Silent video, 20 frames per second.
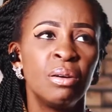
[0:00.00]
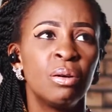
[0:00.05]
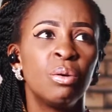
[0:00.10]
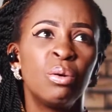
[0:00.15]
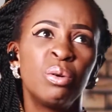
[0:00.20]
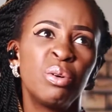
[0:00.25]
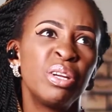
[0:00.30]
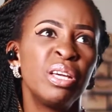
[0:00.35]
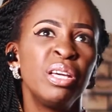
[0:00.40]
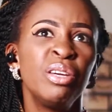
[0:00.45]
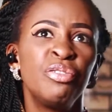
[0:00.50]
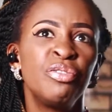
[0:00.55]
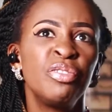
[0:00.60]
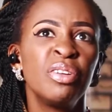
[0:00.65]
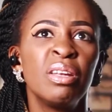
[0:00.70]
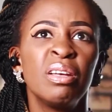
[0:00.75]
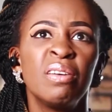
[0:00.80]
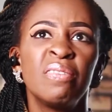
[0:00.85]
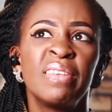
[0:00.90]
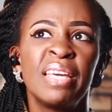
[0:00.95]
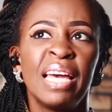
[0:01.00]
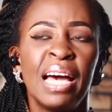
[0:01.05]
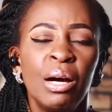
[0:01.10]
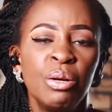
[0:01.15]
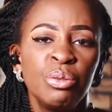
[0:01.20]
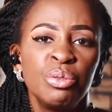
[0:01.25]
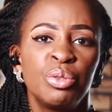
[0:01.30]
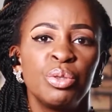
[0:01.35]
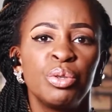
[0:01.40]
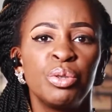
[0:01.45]
or if you love the
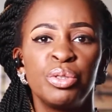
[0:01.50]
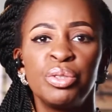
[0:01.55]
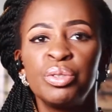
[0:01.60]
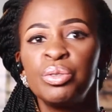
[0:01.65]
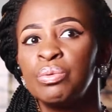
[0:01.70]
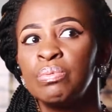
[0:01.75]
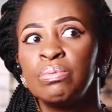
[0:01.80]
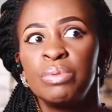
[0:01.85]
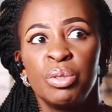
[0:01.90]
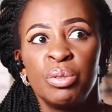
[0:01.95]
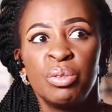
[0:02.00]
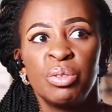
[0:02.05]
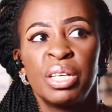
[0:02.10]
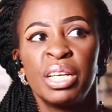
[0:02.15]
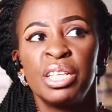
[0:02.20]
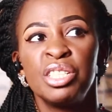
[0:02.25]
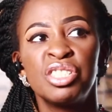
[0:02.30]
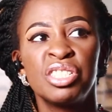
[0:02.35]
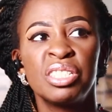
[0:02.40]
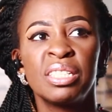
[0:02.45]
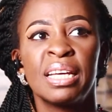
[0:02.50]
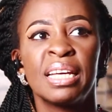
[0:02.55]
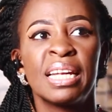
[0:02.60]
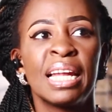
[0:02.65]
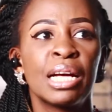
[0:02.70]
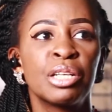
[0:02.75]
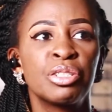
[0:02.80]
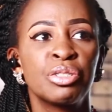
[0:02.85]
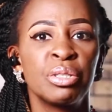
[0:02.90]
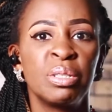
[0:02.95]
outdoor, your location can
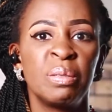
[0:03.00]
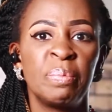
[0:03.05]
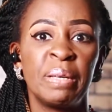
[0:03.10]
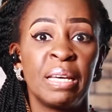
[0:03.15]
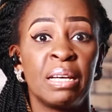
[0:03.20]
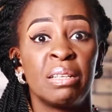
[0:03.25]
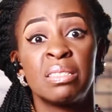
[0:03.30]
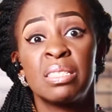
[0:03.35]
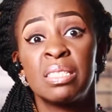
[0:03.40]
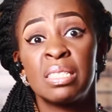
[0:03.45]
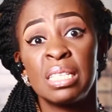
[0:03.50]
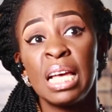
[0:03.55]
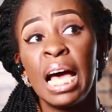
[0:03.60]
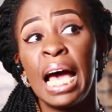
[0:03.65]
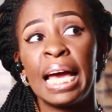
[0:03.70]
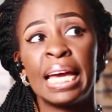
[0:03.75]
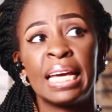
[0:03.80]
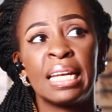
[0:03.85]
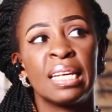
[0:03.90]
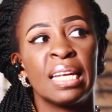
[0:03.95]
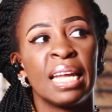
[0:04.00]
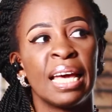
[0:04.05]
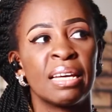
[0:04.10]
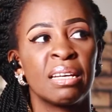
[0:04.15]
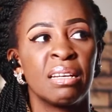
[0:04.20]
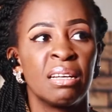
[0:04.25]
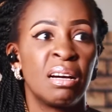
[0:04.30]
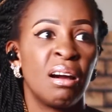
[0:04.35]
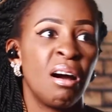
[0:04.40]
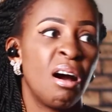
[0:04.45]
actually be outside,
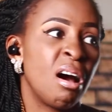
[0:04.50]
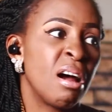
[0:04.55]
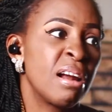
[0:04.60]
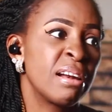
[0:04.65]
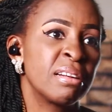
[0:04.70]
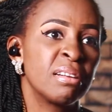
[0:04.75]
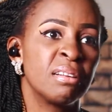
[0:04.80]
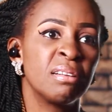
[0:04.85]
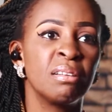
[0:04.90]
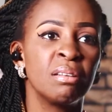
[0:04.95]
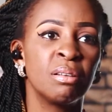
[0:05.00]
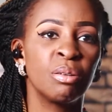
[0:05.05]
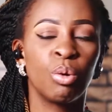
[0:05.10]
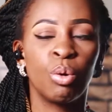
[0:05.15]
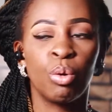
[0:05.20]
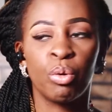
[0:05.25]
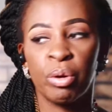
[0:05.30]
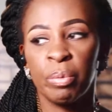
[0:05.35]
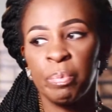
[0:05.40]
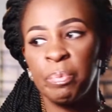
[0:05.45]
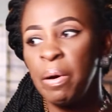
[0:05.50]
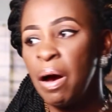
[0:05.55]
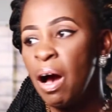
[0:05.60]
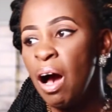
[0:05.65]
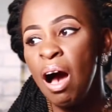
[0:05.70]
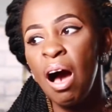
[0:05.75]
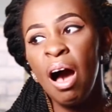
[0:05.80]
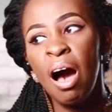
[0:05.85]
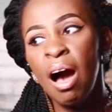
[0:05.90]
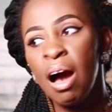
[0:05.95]
like a garden or a
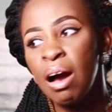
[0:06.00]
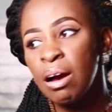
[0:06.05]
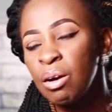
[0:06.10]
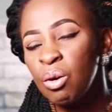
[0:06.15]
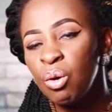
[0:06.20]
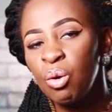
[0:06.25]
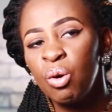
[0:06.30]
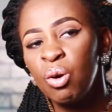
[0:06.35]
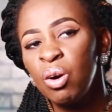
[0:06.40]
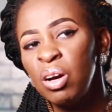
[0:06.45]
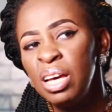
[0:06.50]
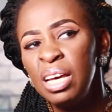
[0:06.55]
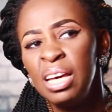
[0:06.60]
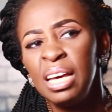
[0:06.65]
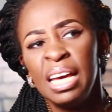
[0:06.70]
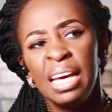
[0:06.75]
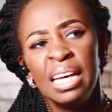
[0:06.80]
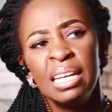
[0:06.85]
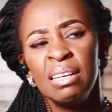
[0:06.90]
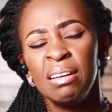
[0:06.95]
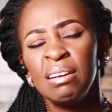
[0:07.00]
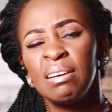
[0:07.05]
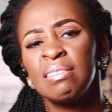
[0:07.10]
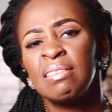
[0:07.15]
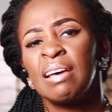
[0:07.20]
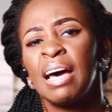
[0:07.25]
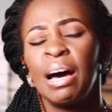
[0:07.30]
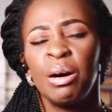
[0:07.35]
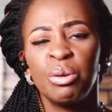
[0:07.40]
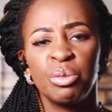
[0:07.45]
park or any
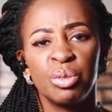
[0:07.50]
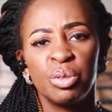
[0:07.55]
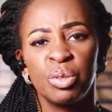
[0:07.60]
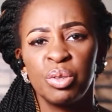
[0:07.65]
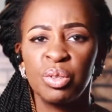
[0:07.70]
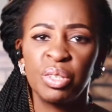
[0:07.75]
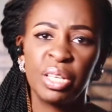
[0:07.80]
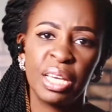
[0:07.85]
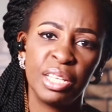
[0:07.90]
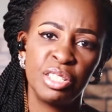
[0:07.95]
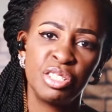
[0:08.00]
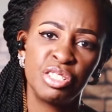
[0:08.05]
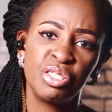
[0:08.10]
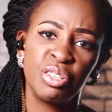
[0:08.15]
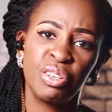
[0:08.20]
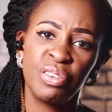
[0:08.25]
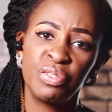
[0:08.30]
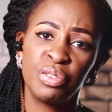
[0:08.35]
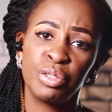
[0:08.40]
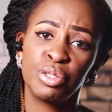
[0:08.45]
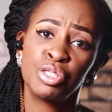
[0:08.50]
other outdoor location of your